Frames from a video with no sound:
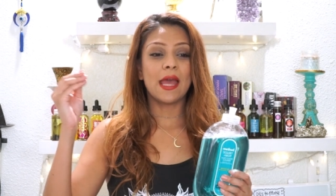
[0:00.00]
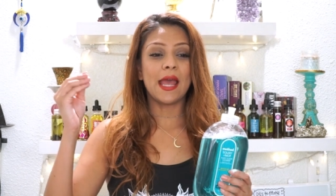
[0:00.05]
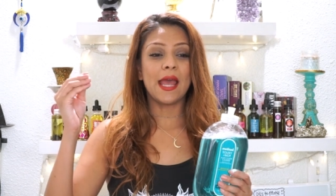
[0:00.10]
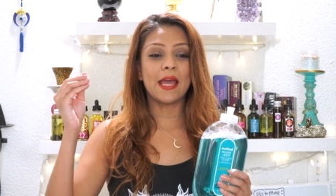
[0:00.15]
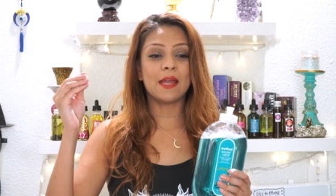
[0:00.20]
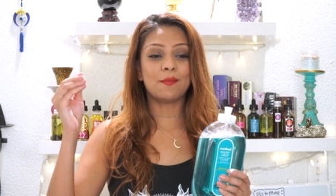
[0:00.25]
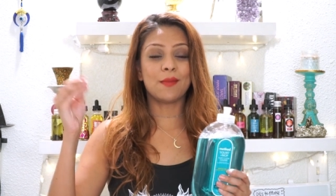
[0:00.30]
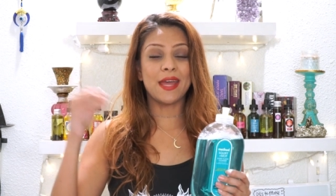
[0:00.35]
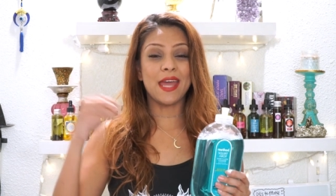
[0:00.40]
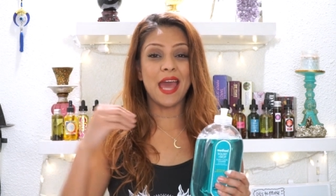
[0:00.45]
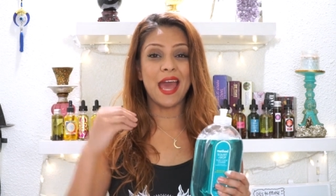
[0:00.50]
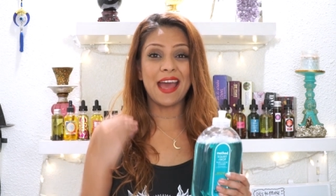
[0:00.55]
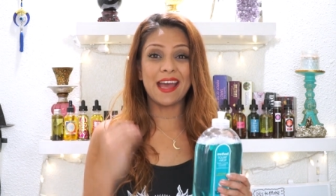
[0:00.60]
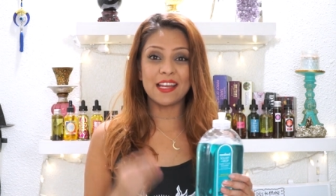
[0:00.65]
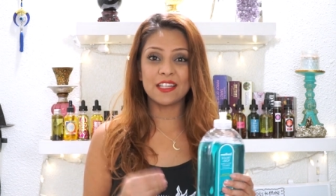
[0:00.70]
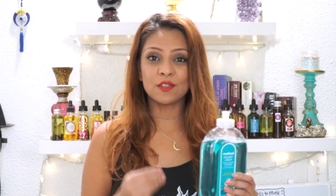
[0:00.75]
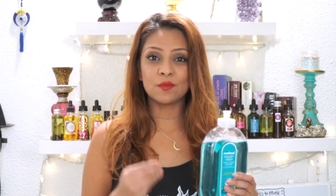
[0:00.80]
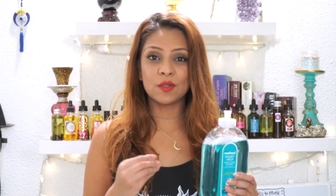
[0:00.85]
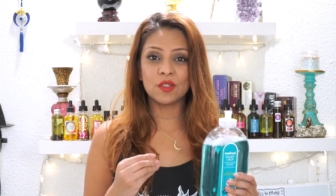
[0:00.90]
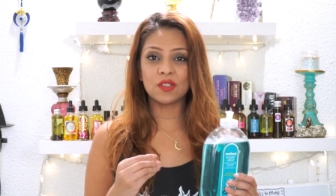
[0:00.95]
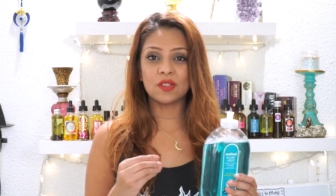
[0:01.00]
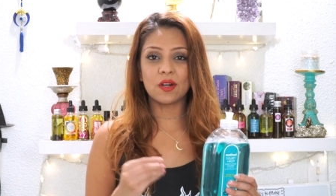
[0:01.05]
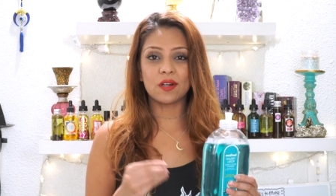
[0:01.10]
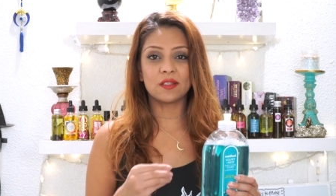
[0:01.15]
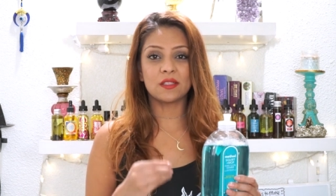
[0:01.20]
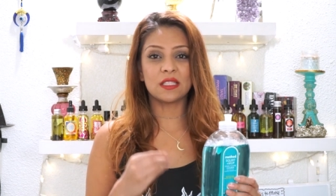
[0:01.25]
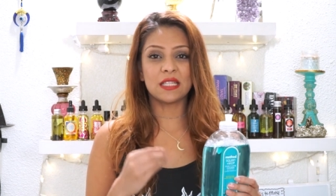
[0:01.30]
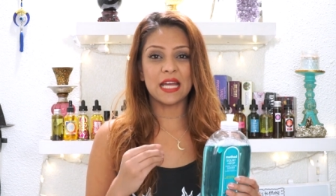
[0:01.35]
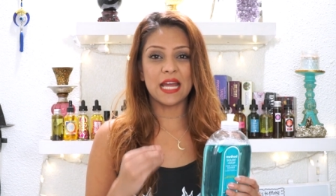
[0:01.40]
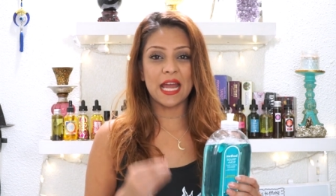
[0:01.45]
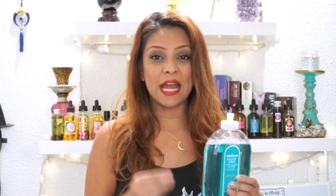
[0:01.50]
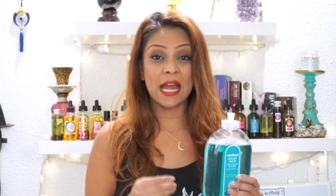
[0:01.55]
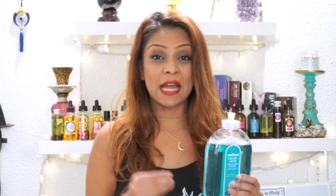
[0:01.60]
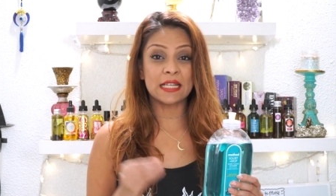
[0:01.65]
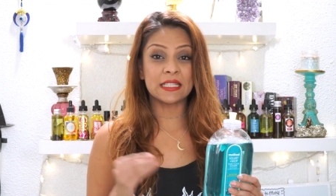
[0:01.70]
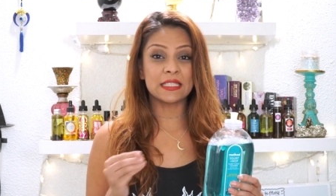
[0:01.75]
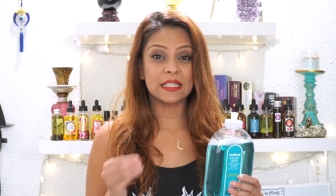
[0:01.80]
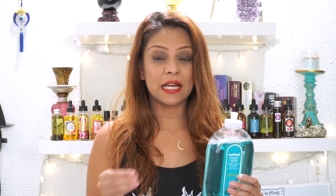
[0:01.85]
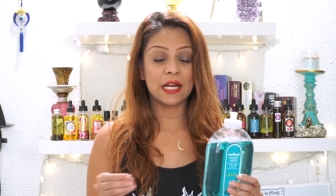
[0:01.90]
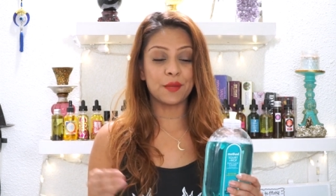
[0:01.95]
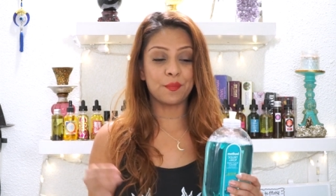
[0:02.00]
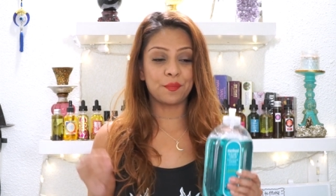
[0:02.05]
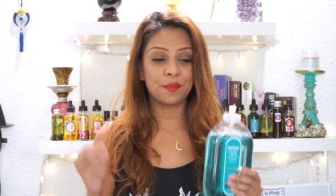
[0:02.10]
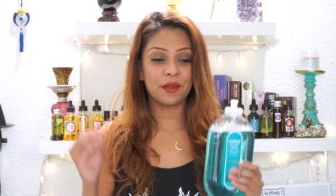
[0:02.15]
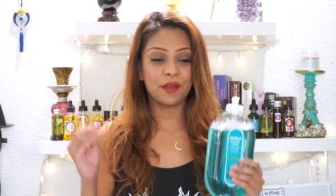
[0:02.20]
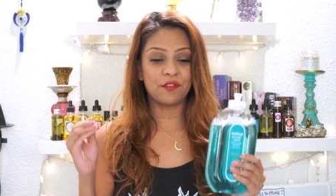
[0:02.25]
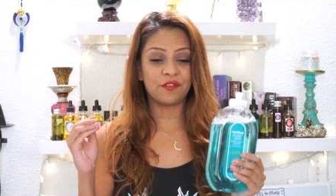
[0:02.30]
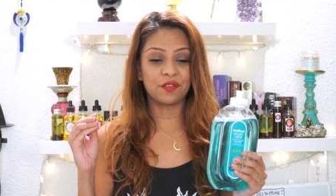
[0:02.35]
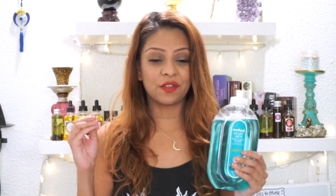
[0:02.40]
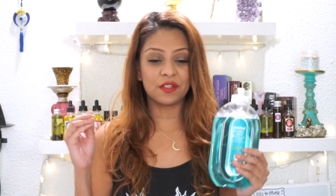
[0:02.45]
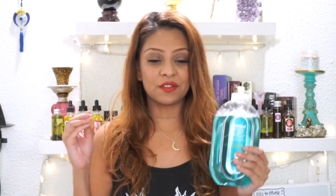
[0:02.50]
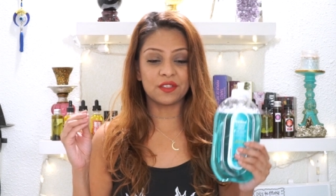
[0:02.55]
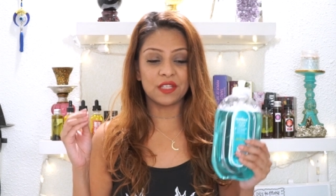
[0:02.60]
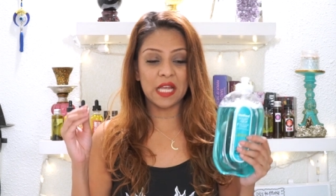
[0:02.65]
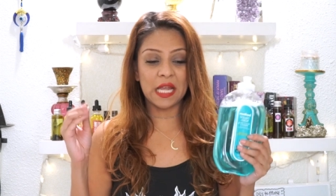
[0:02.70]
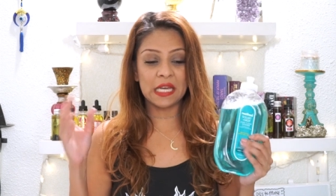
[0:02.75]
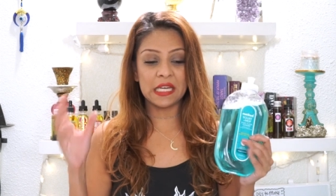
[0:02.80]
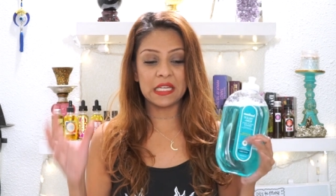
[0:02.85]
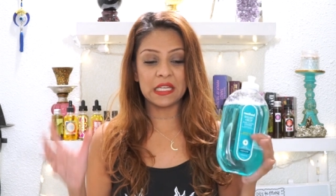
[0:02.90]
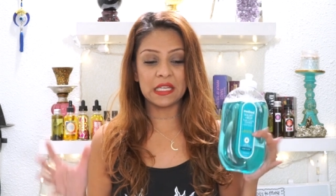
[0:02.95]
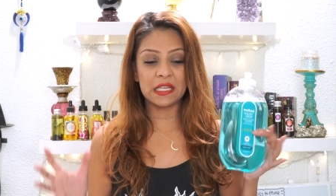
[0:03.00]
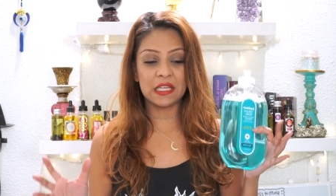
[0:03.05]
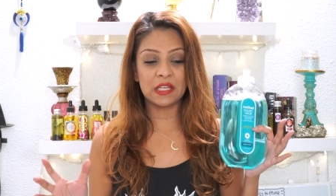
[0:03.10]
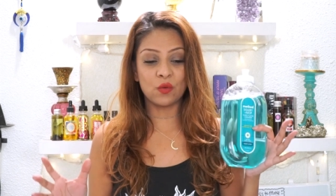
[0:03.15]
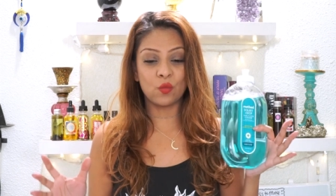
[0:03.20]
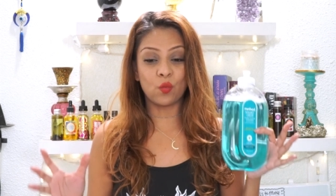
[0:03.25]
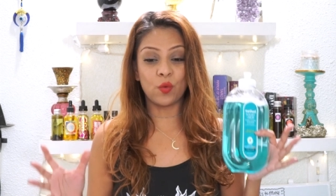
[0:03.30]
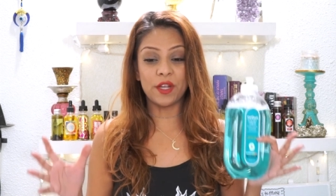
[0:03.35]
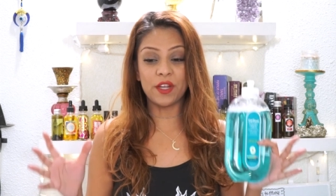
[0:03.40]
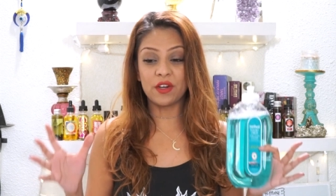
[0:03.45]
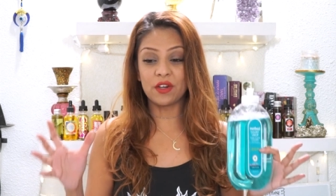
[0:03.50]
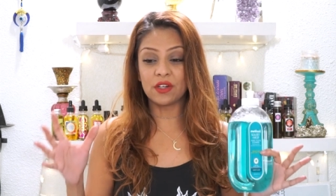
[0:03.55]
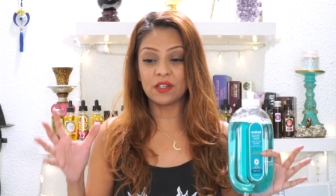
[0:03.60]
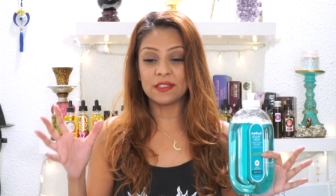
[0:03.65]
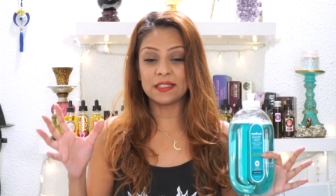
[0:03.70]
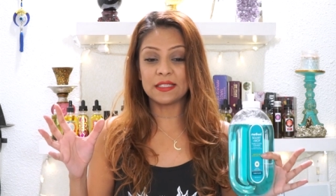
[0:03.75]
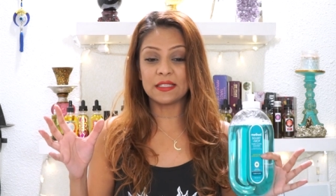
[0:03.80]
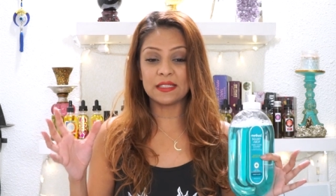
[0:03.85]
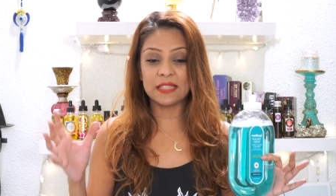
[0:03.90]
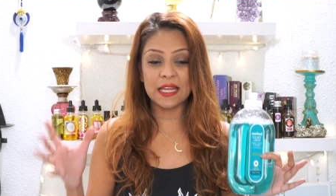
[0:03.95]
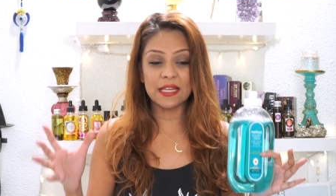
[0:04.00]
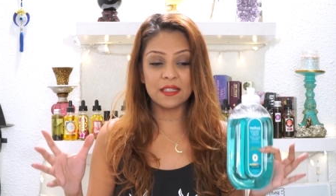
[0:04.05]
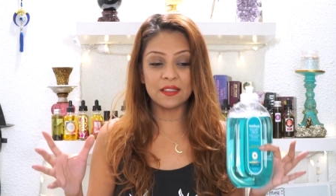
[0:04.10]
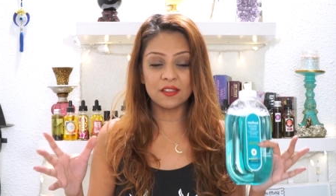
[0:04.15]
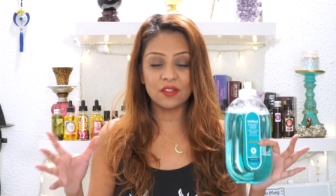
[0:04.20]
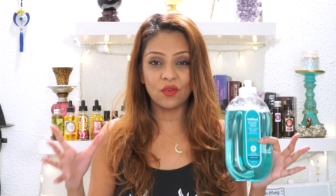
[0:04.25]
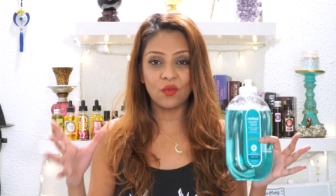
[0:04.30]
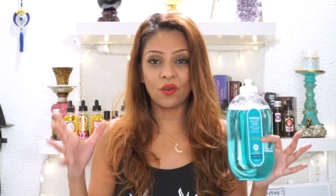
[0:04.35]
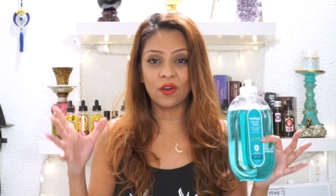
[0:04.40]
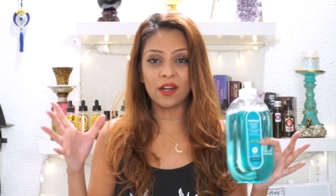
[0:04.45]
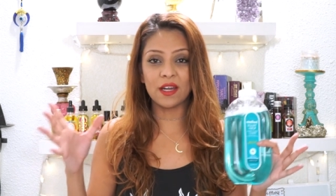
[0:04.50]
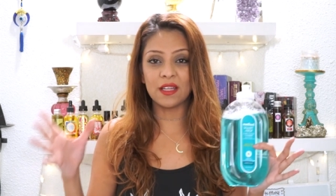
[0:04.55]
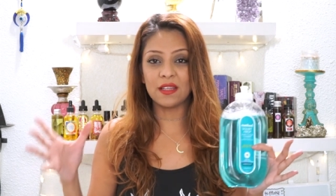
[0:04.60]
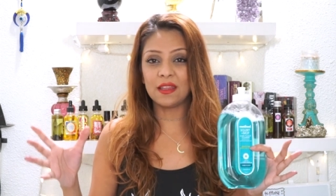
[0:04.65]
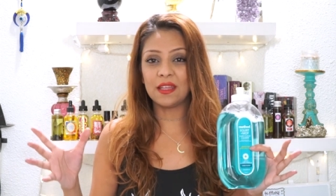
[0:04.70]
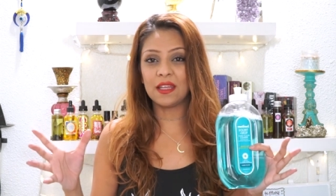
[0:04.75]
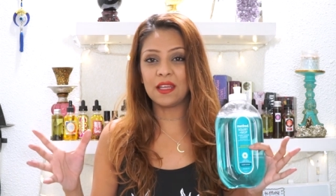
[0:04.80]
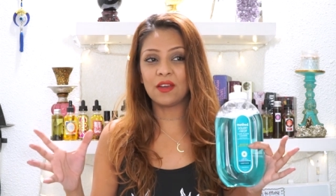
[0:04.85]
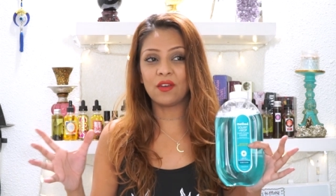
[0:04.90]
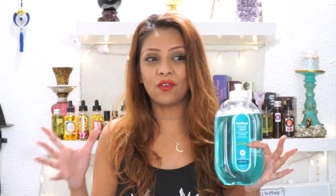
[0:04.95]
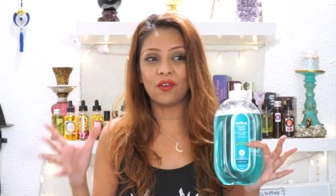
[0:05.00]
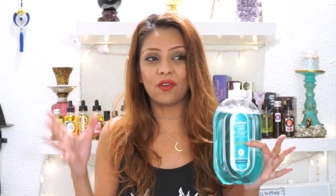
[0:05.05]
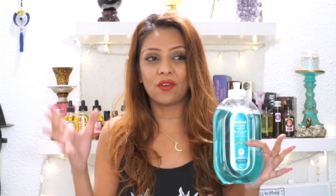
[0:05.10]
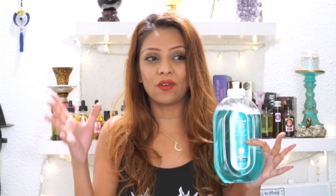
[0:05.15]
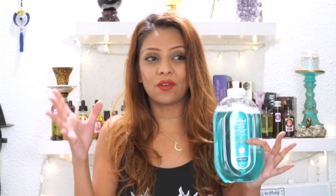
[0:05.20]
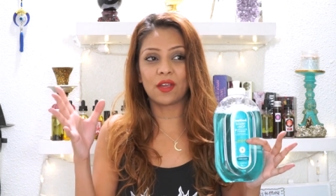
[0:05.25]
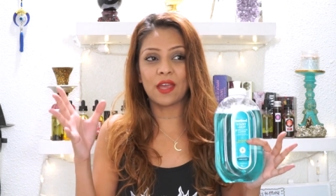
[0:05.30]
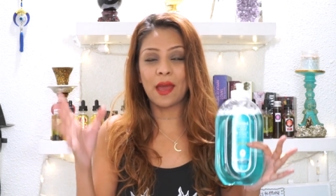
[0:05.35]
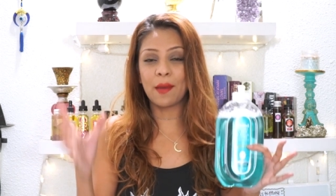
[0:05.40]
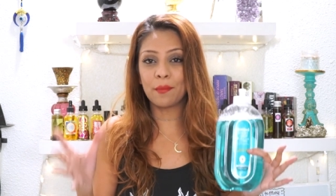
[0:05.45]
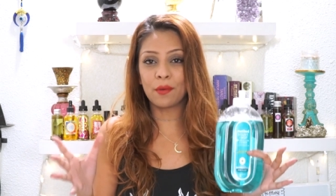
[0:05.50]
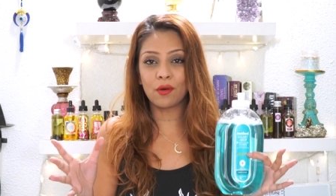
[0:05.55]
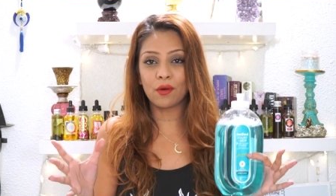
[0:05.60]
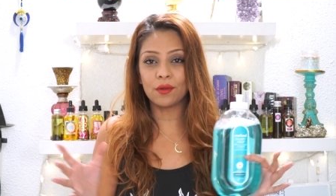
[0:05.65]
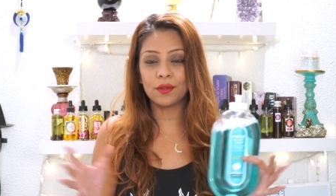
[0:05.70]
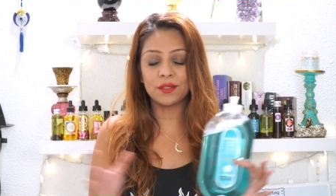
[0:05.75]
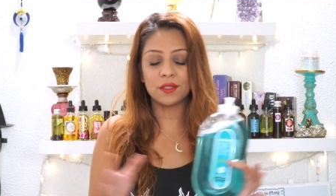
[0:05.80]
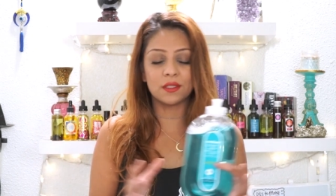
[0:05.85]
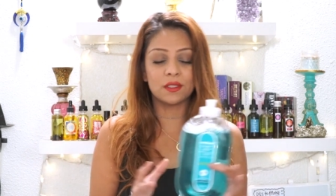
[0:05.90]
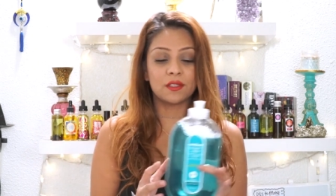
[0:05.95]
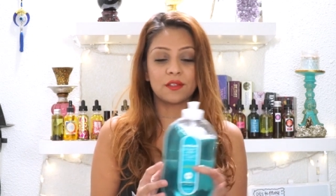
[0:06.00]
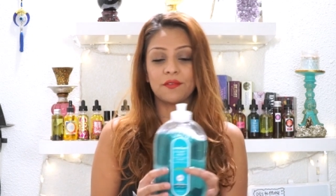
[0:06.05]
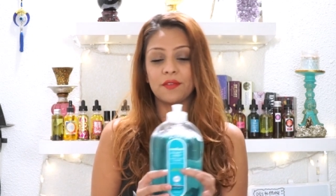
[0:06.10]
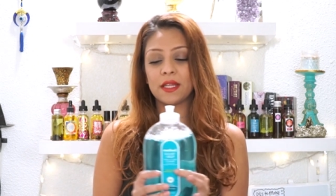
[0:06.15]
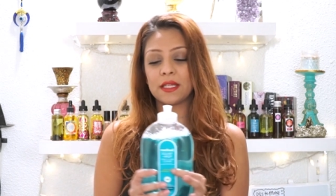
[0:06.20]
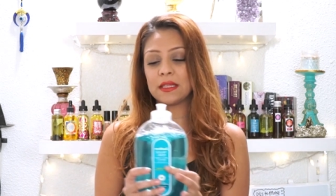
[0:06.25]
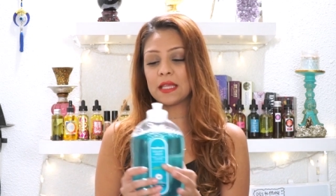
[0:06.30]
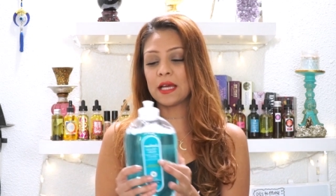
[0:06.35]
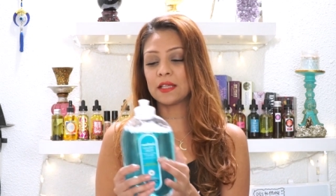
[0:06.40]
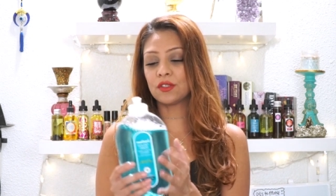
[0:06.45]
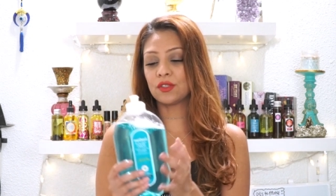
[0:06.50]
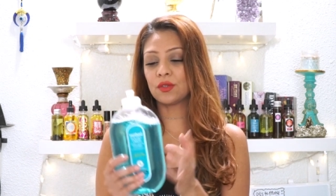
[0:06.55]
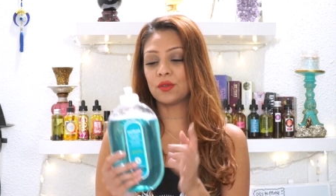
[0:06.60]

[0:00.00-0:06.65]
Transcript: and my asthma starts to act up if there's any weird scent or anything or chemicals and stuff like that.